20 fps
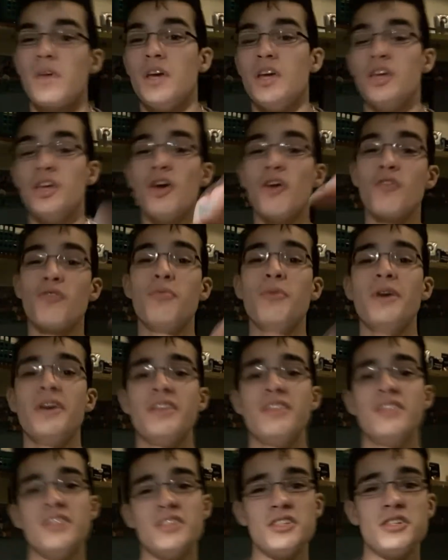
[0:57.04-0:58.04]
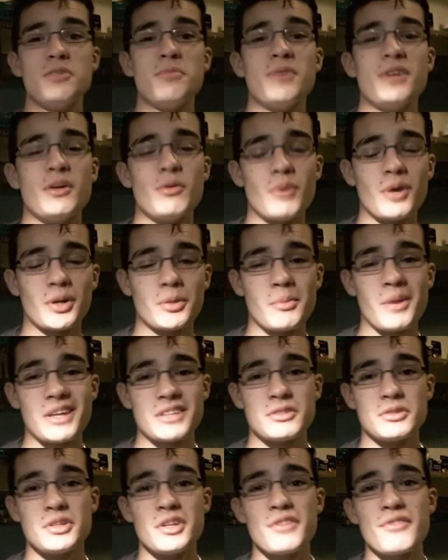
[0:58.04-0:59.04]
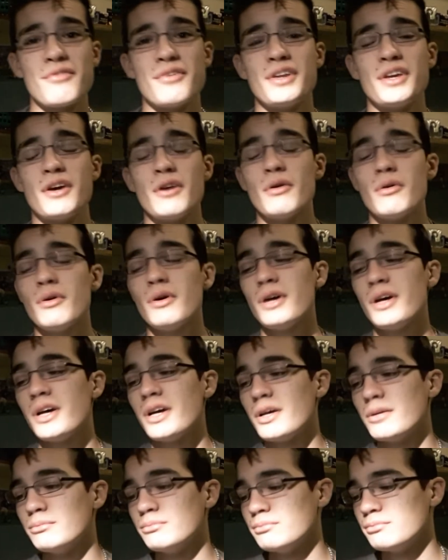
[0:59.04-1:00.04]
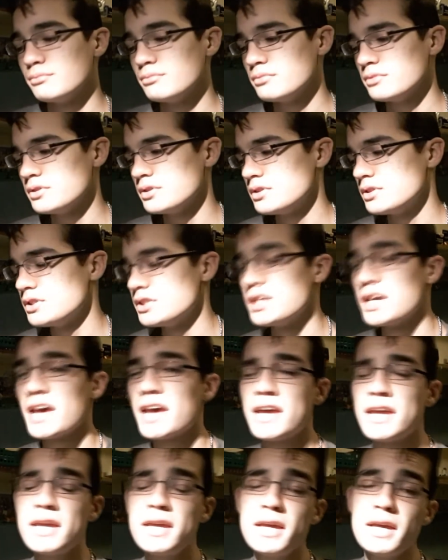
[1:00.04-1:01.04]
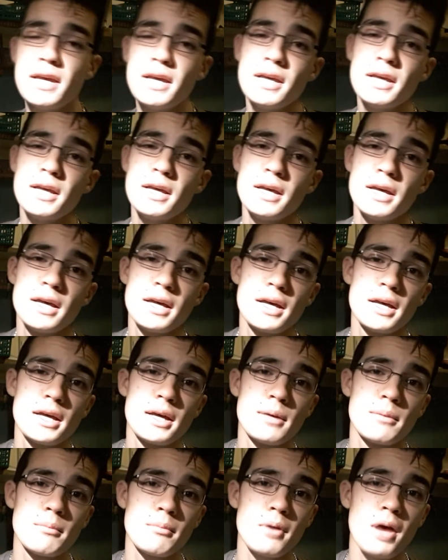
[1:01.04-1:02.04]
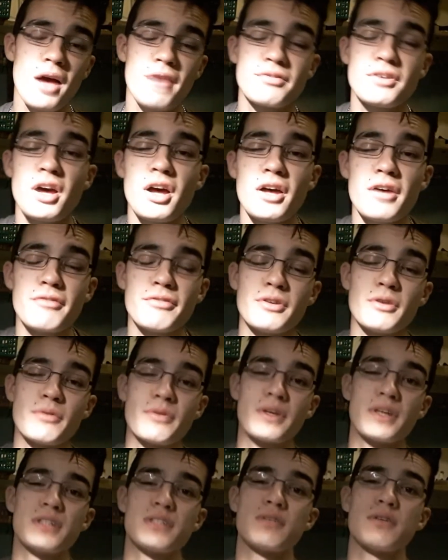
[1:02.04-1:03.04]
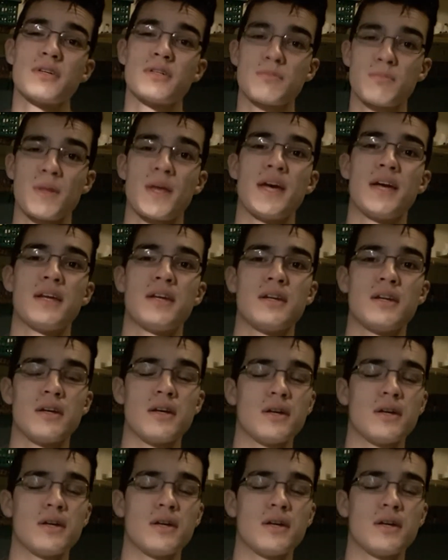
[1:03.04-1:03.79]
Yo everybody, this is me, welcome back to another video. Um, today um, I've got a few things to explain